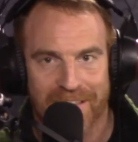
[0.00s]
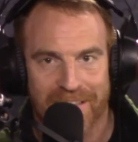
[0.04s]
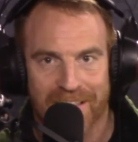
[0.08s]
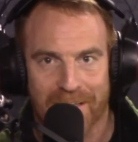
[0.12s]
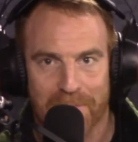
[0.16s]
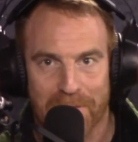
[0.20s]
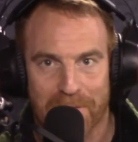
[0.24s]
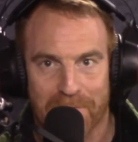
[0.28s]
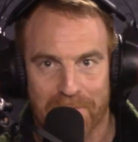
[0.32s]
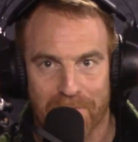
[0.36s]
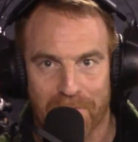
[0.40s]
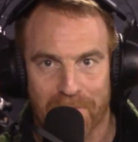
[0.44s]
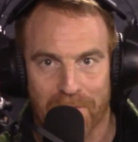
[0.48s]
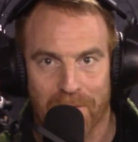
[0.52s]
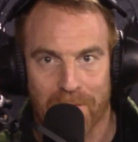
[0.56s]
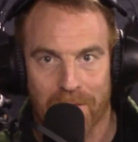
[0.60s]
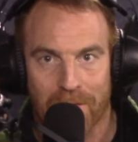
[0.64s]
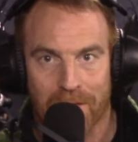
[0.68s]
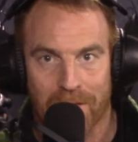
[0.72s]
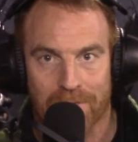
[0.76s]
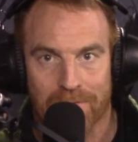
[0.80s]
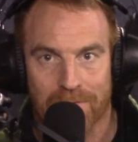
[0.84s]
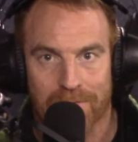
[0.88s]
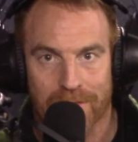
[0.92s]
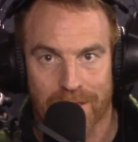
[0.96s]
I've been
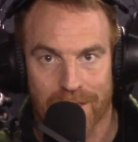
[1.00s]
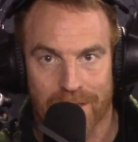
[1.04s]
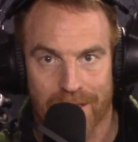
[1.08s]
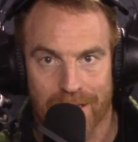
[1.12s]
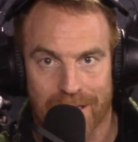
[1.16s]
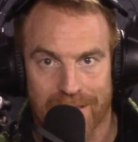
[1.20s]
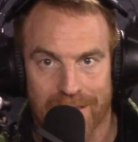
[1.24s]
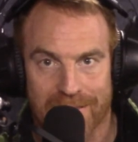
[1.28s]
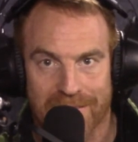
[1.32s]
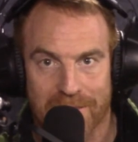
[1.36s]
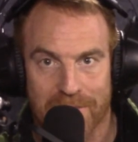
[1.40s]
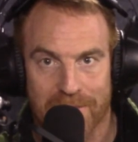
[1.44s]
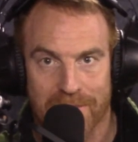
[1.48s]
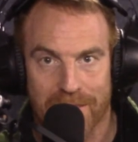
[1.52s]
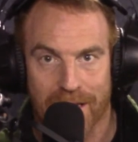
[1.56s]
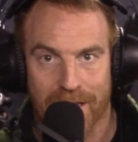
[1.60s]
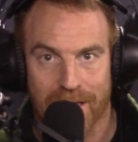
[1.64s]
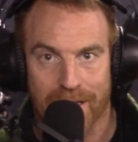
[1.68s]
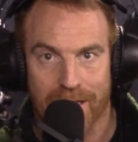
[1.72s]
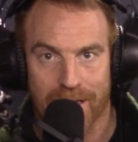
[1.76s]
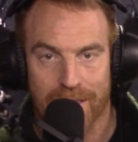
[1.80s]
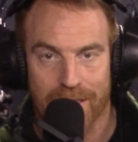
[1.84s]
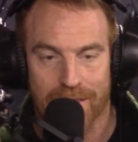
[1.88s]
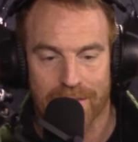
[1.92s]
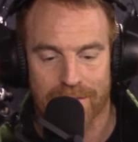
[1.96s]
wrong for the last 2
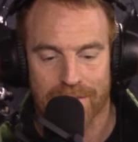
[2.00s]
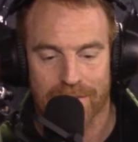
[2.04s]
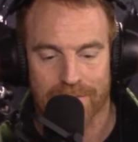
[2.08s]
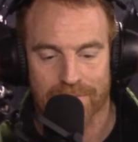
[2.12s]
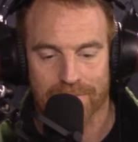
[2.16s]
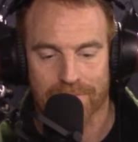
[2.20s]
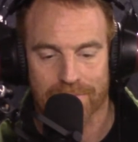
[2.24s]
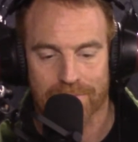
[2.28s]
decades.